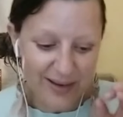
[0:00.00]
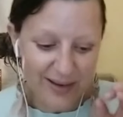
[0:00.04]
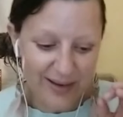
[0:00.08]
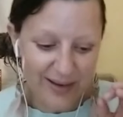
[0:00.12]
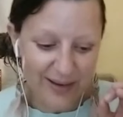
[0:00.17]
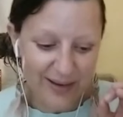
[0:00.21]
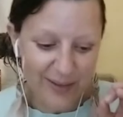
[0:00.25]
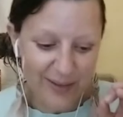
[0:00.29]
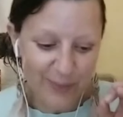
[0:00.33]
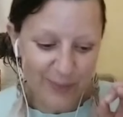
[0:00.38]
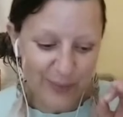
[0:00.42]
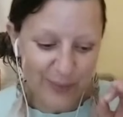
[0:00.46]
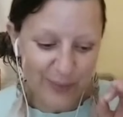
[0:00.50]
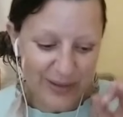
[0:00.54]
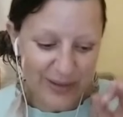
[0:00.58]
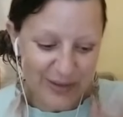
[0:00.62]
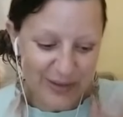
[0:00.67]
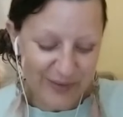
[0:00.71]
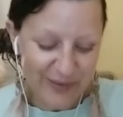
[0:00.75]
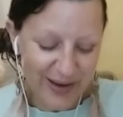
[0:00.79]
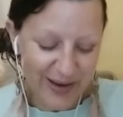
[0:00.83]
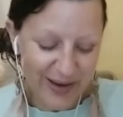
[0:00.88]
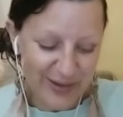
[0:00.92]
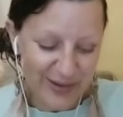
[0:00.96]
when you've
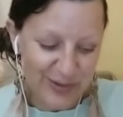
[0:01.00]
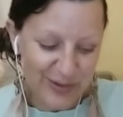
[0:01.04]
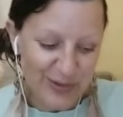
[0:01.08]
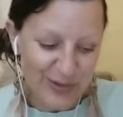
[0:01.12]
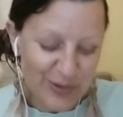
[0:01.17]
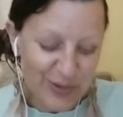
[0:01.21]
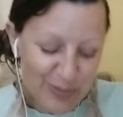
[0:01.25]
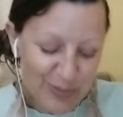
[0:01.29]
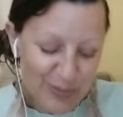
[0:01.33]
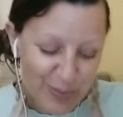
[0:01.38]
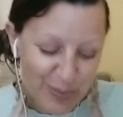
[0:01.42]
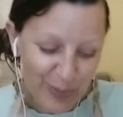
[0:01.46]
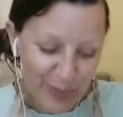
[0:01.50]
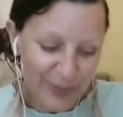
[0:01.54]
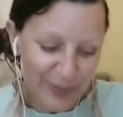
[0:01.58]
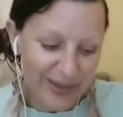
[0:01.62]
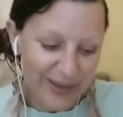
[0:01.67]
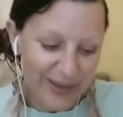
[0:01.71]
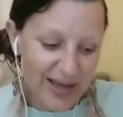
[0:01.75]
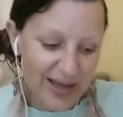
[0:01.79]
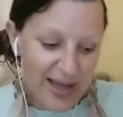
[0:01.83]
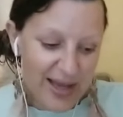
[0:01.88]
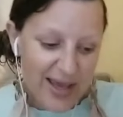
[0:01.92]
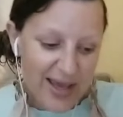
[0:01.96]
had a newborn,
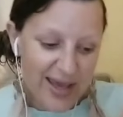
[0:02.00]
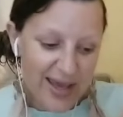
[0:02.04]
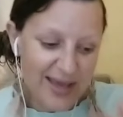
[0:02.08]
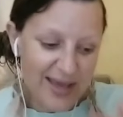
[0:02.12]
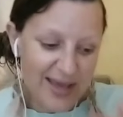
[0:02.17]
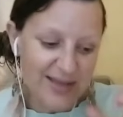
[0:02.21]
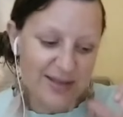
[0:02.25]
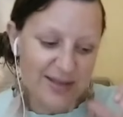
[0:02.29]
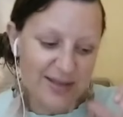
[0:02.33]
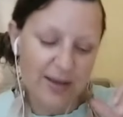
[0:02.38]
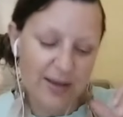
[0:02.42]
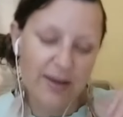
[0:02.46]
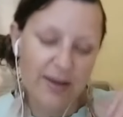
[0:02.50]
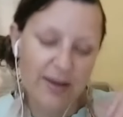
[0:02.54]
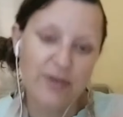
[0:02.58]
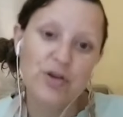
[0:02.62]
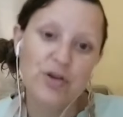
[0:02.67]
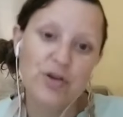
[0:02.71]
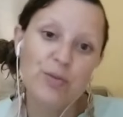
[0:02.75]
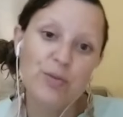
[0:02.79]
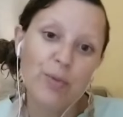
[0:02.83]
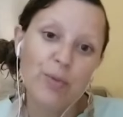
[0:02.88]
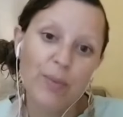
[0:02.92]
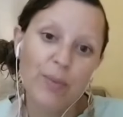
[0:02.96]
is that a
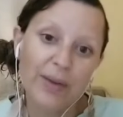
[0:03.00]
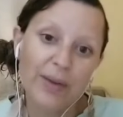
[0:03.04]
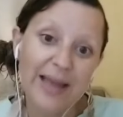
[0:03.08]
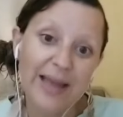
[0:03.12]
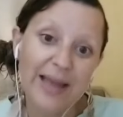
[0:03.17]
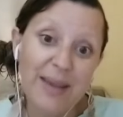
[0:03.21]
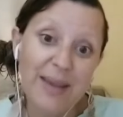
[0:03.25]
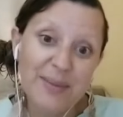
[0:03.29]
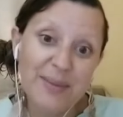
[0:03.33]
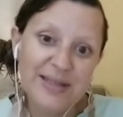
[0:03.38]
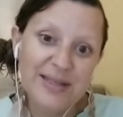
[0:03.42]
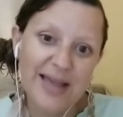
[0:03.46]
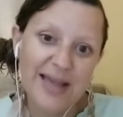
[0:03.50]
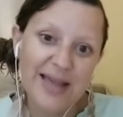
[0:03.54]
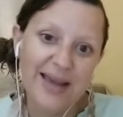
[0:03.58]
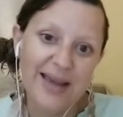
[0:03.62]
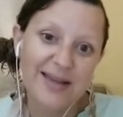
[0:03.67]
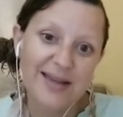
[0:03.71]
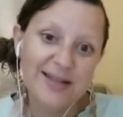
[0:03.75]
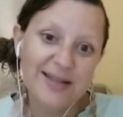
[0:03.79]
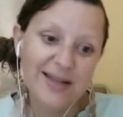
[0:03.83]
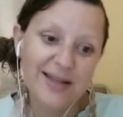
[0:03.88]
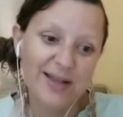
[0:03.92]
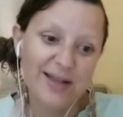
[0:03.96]
newborn will
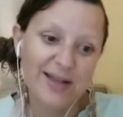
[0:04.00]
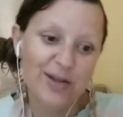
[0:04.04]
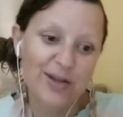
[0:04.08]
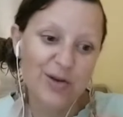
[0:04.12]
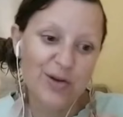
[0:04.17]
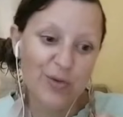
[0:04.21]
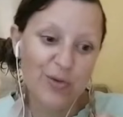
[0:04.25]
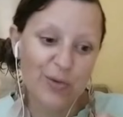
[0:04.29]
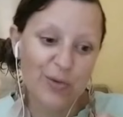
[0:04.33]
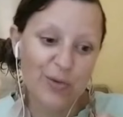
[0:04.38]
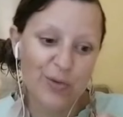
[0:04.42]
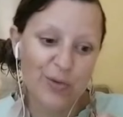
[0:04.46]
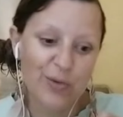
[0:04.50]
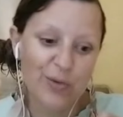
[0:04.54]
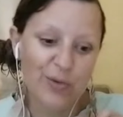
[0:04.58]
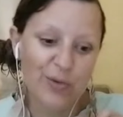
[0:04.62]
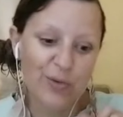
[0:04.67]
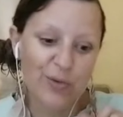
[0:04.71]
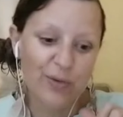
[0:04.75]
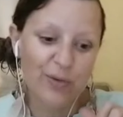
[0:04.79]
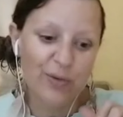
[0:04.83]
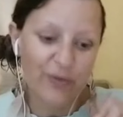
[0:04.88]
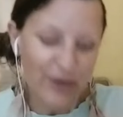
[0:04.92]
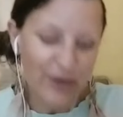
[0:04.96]
imitate
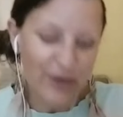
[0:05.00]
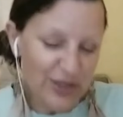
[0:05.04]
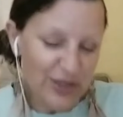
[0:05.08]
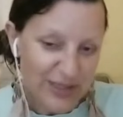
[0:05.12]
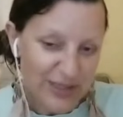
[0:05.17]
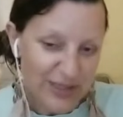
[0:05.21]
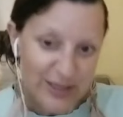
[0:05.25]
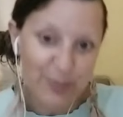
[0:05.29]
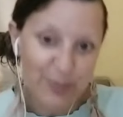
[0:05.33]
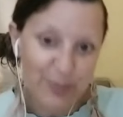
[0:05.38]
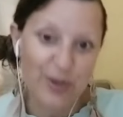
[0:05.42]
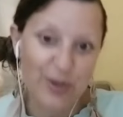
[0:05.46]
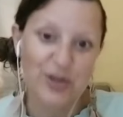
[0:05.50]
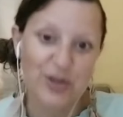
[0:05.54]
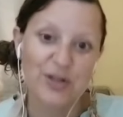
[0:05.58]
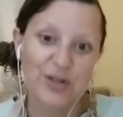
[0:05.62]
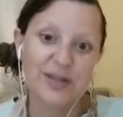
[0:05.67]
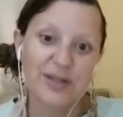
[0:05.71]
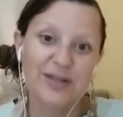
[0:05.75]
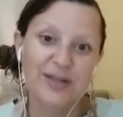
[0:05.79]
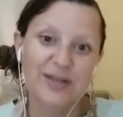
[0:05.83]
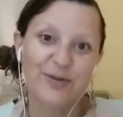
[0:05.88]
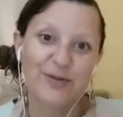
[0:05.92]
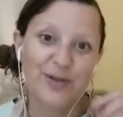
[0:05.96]
your facial expressions.
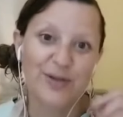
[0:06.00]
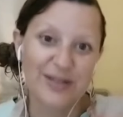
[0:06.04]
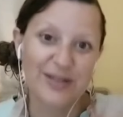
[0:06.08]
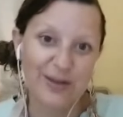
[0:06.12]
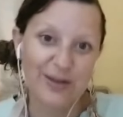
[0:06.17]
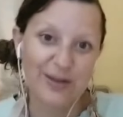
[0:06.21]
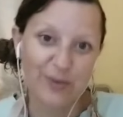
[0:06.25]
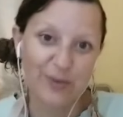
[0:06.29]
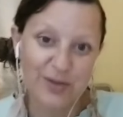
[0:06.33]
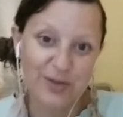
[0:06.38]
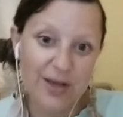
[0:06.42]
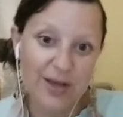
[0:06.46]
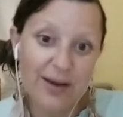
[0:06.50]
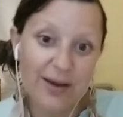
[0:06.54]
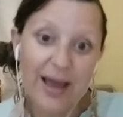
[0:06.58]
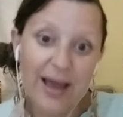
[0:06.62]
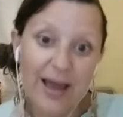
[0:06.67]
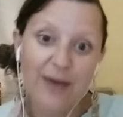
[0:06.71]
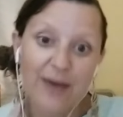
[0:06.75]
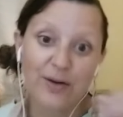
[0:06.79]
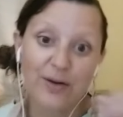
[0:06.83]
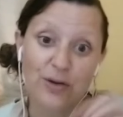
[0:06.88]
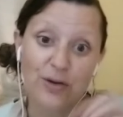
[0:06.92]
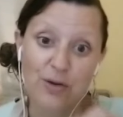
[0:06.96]
If you stick your tongue
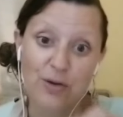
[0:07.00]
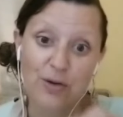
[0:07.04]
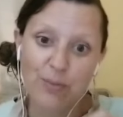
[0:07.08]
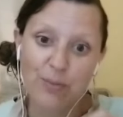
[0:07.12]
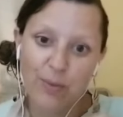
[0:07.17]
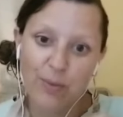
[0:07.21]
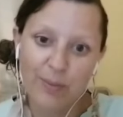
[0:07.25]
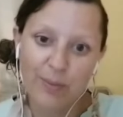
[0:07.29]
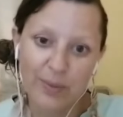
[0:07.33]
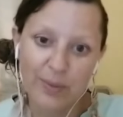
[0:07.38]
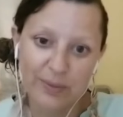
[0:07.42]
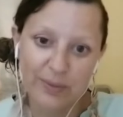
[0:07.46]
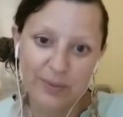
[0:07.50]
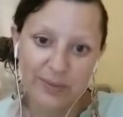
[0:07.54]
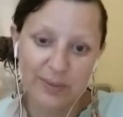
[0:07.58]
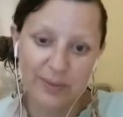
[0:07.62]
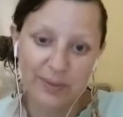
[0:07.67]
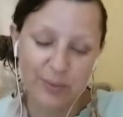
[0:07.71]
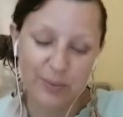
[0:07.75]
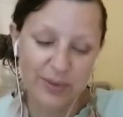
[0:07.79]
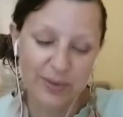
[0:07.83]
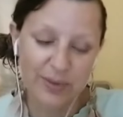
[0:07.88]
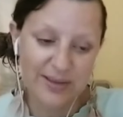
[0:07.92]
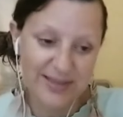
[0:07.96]
out, a newborn
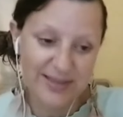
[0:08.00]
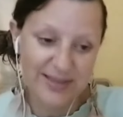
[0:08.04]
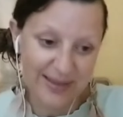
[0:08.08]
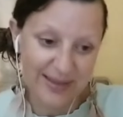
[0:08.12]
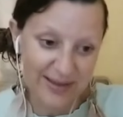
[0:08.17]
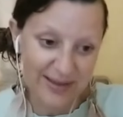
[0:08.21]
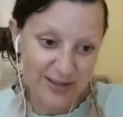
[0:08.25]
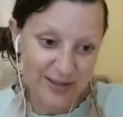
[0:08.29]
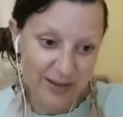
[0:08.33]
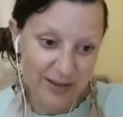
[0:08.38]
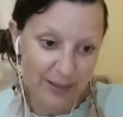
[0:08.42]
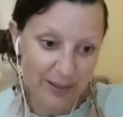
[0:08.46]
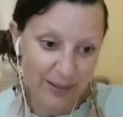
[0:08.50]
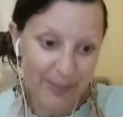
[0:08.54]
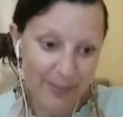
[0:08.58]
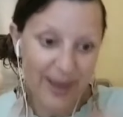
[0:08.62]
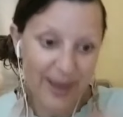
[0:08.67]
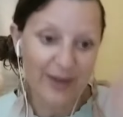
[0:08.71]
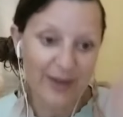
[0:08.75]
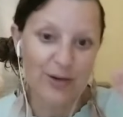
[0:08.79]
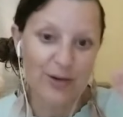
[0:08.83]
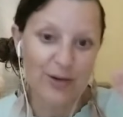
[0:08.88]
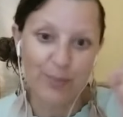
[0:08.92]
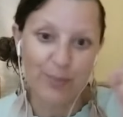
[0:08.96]
will stick their tongue out
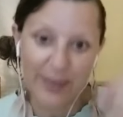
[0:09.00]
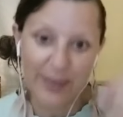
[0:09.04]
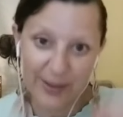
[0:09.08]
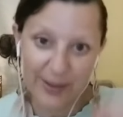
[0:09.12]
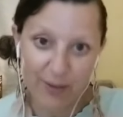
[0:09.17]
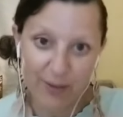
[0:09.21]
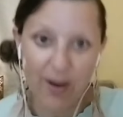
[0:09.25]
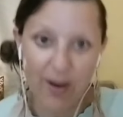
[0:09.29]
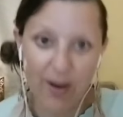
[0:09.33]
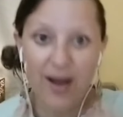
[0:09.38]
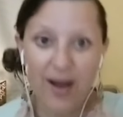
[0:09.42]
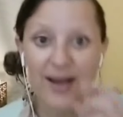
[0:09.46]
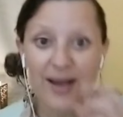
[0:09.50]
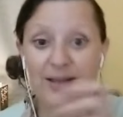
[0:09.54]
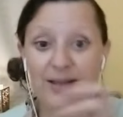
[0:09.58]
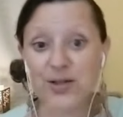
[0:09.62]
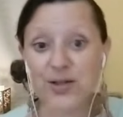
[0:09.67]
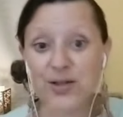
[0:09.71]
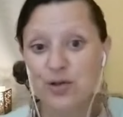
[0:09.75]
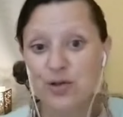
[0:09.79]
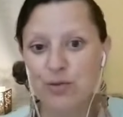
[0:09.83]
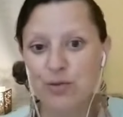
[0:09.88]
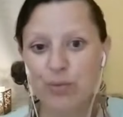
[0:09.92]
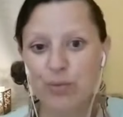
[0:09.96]
back. You blink your eyes, a
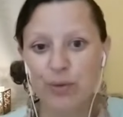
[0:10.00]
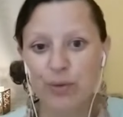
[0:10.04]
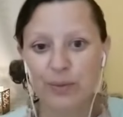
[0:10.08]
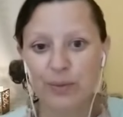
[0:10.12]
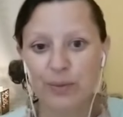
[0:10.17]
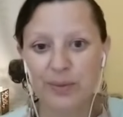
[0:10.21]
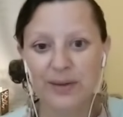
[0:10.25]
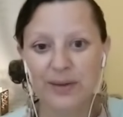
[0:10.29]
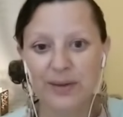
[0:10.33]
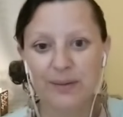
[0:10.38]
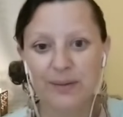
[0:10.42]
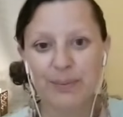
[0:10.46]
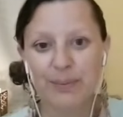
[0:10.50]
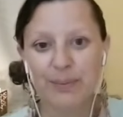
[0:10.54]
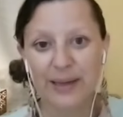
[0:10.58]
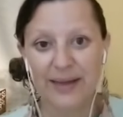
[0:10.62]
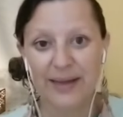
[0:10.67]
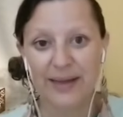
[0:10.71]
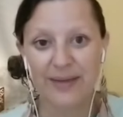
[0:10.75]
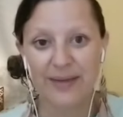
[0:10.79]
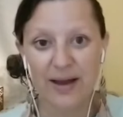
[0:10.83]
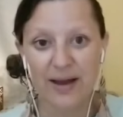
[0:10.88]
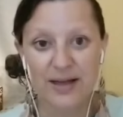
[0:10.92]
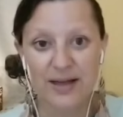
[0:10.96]
newborn will blink
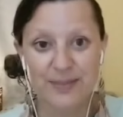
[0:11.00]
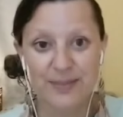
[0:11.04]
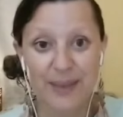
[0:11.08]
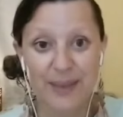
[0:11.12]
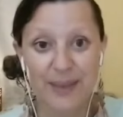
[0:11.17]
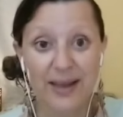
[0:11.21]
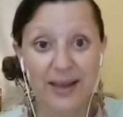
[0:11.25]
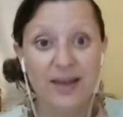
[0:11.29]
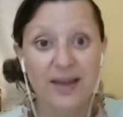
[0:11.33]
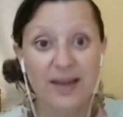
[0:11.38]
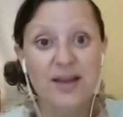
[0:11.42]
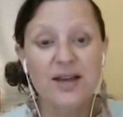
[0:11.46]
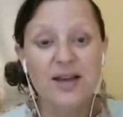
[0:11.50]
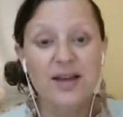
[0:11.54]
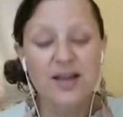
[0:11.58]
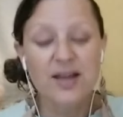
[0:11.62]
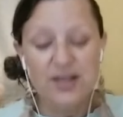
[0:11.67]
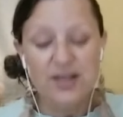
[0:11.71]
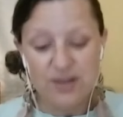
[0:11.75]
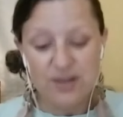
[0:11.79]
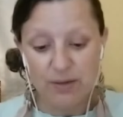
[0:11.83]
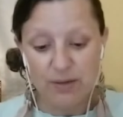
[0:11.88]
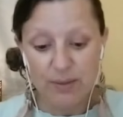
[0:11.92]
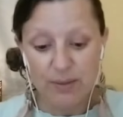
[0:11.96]
their eyes back.
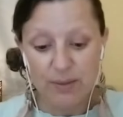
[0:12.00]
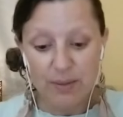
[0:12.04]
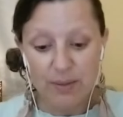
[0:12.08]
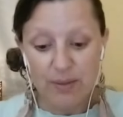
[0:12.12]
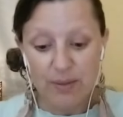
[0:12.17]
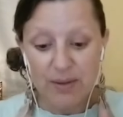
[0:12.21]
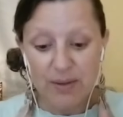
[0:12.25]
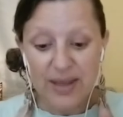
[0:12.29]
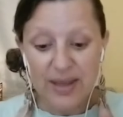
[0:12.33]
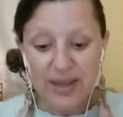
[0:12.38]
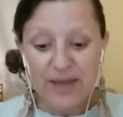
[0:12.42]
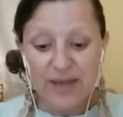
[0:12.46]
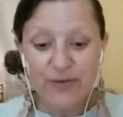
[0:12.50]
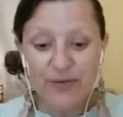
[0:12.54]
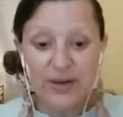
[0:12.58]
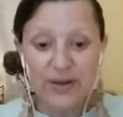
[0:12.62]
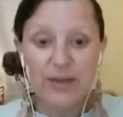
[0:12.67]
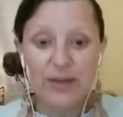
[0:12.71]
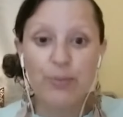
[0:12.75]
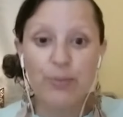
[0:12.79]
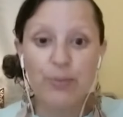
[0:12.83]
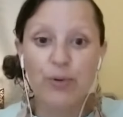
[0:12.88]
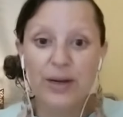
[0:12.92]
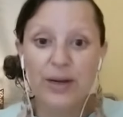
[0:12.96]
So even in the
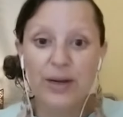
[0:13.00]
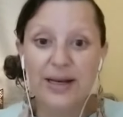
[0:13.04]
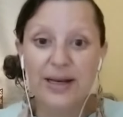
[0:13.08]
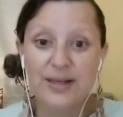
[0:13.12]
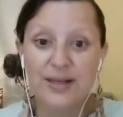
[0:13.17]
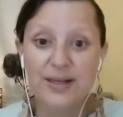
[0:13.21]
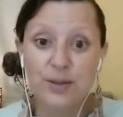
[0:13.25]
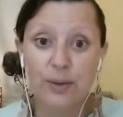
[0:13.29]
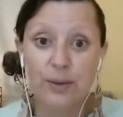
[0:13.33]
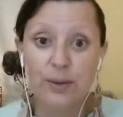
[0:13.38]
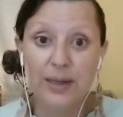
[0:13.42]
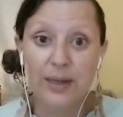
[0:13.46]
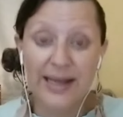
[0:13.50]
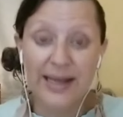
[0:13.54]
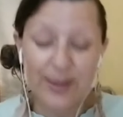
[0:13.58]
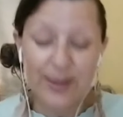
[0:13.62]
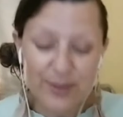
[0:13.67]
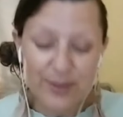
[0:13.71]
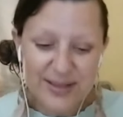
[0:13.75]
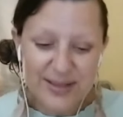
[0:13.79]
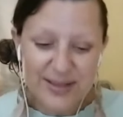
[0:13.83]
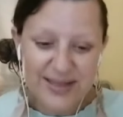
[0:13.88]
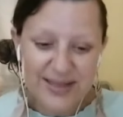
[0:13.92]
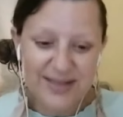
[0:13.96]

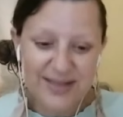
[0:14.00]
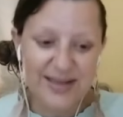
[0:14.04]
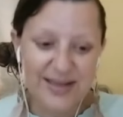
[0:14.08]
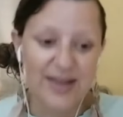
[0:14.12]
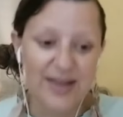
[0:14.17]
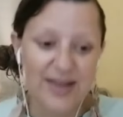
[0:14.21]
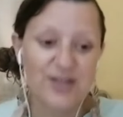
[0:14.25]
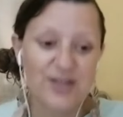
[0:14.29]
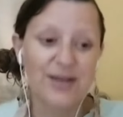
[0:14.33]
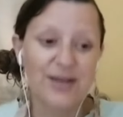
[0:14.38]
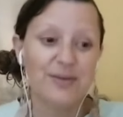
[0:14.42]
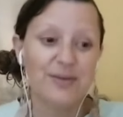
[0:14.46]
pre-linguistic stage, there is a